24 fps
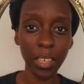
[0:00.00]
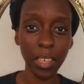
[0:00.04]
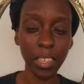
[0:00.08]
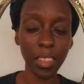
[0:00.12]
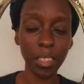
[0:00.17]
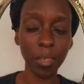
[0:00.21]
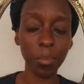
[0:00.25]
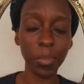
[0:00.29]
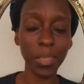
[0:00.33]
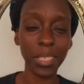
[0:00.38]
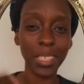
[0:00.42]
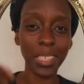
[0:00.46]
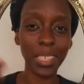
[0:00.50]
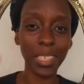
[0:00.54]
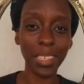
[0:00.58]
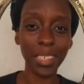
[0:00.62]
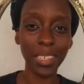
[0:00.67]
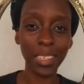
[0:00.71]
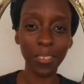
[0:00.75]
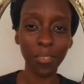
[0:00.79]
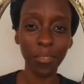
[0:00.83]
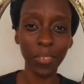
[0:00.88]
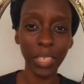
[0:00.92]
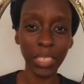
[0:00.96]
in the
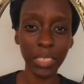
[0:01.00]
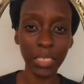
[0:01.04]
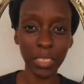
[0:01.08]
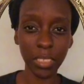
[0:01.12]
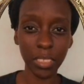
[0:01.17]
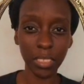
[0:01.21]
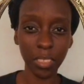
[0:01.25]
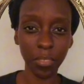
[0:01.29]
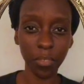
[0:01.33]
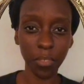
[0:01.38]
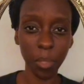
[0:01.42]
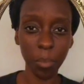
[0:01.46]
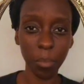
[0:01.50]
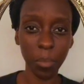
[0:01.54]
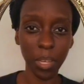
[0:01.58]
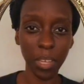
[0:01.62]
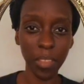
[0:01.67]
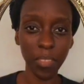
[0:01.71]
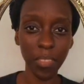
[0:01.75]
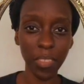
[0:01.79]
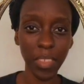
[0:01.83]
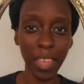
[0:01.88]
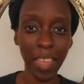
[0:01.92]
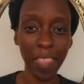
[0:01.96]
beginning phases of the
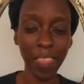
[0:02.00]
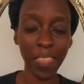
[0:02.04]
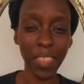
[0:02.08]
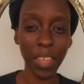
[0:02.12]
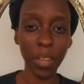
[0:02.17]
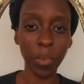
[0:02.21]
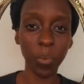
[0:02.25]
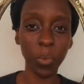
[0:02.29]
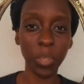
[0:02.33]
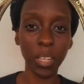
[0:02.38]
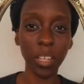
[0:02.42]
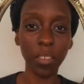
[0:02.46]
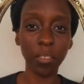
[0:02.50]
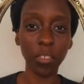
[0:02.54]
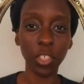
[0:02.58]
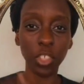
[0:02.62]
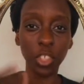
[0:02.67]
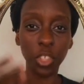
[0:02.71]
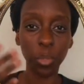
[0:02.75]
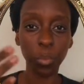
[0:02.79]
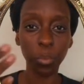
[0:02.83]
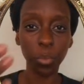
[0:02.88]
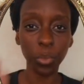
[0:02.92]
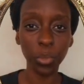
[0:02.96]
month, and then whenever
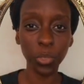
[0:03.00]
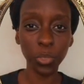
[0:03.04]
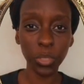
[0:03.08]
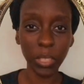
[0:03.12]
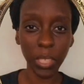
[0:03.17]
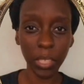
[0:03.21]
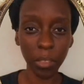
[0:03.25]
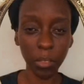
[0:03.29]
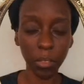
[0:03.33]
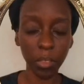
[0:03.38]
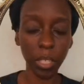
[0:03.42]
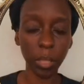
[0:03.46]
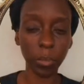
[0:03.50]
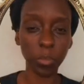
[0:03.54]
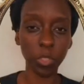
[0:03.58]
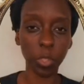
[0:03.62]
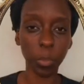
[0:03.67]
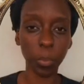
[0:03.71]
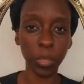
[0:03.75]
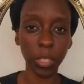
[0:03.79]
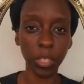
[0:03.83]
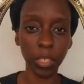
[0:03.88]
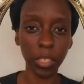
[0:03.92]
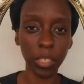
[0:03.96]
your moon cycle comes,
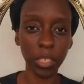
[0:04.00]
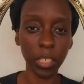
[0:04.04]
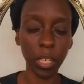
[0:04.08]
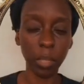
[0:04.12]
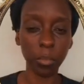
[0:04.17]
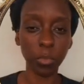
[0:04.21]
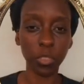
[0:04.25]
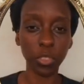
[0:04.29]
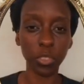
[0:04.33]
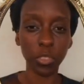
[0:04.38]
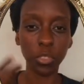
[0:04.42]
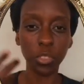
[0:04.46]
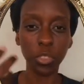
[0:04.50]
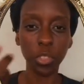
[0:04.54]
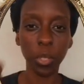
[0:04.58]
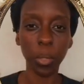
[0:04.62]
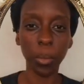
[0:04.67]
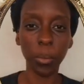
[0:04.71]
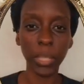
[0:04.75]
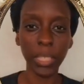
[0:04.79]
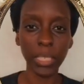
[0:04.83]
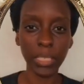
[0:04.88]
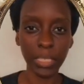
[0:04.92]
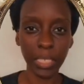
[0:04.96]
your period comes, you're
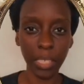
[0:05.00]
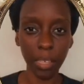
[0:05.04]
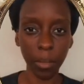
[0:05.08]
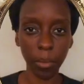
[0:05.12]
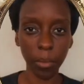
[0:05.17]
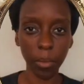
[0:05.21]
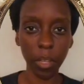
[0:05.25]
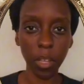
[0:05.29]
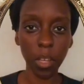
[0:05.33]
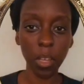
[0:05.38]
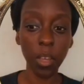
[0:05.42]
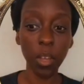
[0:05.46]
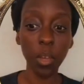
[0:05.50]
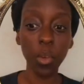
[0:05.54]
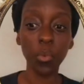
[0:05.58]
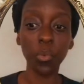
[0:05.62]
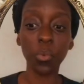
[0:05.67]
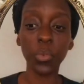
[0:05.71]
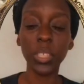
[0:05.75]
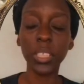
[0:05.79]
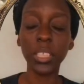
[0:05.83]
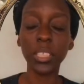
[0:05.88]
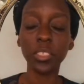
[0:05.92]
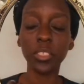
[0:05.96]
slowing down,
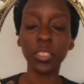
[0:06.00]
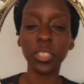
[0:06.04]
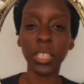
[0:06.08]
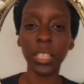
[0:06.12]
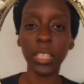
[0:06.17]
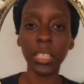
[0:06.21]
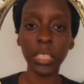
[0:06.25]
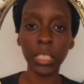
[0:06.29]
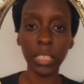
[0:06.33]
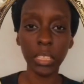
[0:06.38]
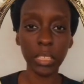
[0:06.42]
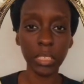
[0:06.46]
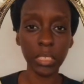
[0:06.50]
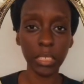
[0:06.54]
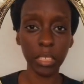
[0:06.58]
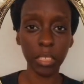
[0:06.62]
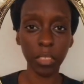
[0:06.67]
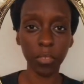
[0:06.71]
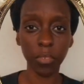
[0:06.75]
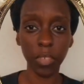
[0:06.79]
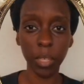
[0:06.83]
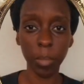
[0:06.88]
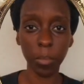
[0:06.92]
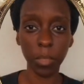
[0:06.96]
really channeling into
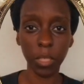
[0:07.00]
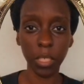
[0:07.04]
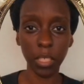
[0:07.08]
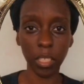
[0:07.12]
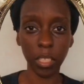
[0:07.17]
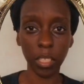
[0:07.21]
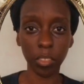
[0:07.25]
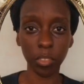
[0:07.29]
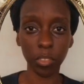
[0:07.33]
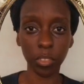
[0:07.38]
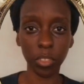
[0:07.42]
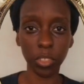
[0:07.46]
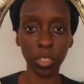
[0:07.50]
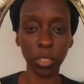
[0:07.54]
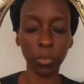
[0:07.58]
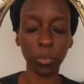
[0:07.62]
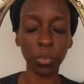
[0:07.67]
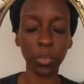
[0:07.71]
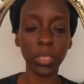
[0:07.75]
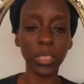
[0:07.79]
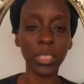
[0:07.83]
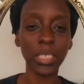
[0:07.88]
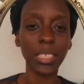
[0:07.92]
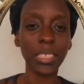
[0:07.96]
the feminine energy,
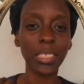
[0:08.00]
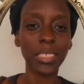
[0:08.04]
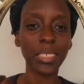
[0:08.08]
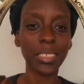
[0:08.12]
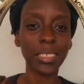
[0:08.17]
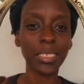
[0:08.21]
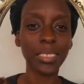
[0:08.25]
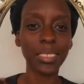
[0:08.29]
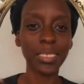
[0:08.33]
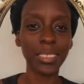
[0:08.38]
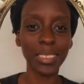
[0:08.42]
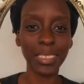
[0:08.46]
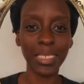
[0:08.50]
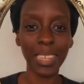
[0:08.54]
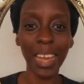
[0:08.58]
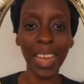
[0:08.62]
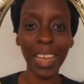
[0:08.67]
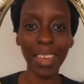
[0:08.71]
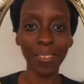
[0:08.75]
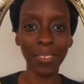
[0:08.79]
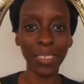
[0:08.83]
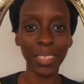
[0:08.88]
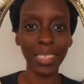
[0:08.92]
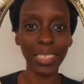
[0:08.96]
really
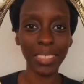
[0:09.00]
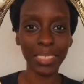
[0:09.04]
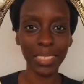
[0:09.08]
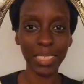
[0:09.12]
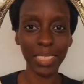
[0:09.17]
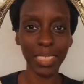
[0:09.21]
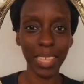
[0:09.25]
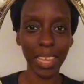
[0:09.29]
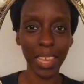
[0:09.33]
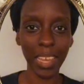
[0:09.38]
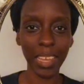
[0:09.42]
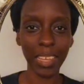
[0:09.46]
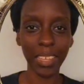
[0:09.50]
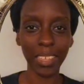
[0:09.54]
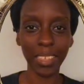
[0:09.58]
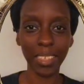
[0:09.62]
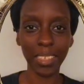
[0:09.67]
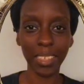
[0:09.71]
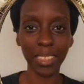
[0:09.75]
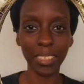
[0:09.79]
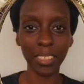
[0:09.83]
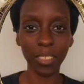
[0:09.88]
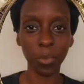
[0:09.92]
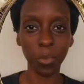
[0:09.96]
diving into that and
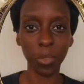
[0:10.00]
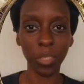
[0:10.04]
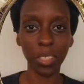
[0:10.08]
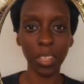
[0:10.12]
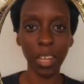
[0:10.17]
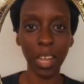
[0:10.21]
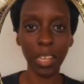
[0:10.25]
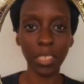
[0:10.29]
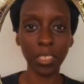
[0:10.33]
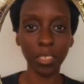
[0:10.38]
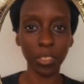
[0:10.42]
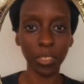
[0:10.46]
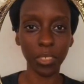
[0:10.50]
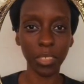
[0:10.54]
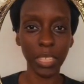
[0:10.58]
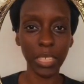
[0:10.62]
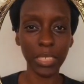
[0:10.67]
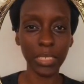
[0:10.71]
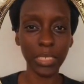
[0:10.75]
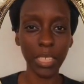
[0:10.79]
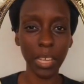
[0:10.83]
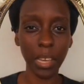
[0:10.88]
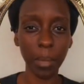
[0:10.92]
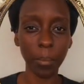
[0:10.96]
connecting with God during
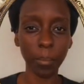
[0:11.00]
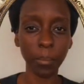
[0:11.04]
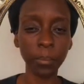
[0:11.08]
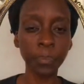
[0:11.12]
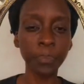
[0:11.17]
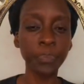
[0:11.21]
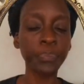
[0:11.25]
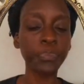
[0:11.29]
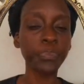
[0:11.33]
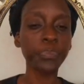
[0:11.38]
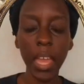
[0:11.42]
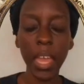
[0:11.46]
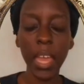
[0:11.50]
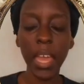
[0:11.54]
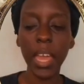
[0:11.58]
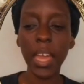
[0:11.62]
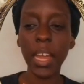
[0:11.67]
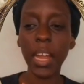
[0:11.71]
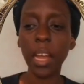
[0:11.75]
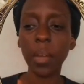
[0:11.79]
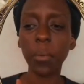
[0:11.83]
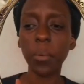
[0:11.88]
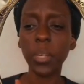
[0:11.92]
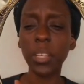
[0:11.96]
that time.
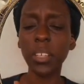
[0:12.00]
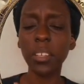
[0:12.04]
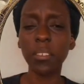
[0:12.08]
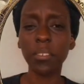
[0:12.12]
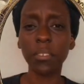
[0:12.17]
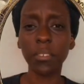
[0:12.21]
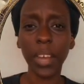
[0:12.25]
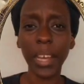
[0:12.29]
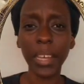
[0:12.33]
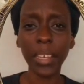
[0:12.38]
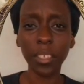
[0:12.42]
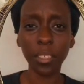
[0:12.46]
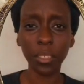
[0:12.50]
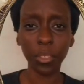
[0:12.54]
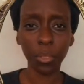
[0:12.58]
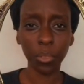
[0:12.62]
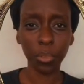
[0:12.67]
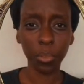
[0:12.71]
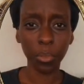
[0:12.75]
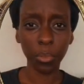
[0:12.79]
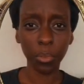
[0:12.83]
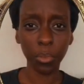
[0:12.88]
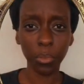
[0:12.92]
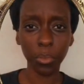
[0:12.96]
And I want to invite
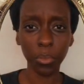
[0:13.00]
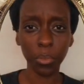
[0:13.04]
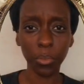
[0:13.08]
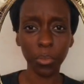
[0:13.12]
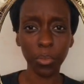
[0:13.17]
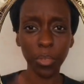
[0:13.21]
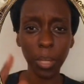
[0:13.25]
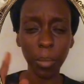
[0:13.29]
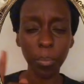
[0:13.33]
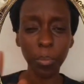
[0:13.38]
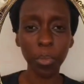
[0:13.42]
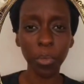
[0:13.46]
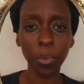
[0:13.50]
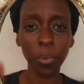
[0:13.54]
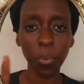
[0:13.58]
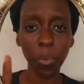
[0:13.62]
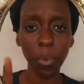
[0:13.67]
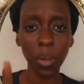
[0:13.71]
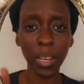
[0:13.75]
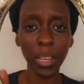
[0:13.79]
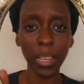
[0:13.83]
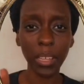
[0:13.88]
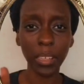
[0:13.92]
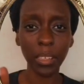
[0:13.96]
you, number
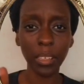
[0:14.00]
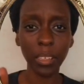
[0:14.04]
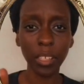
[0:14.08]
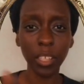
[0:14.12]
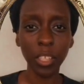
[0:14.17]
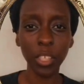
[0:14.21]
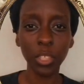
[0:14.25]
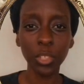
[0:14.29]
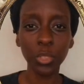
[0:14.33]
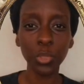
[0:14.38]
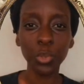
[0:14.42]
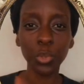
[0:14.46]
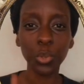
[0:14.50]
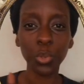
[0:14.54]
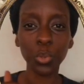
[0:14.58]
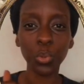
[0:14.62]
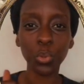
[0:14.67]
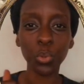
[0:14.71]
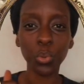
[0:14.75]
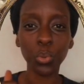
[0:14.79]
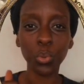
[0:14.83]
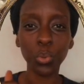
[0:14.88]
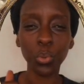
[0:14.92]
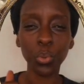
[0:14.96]
one,
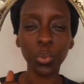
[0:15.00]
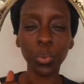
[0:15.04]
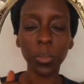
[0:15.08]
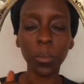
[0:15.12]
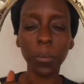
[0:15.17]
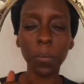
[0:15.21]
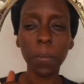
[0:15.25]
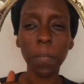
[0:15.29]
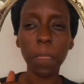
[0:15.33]
to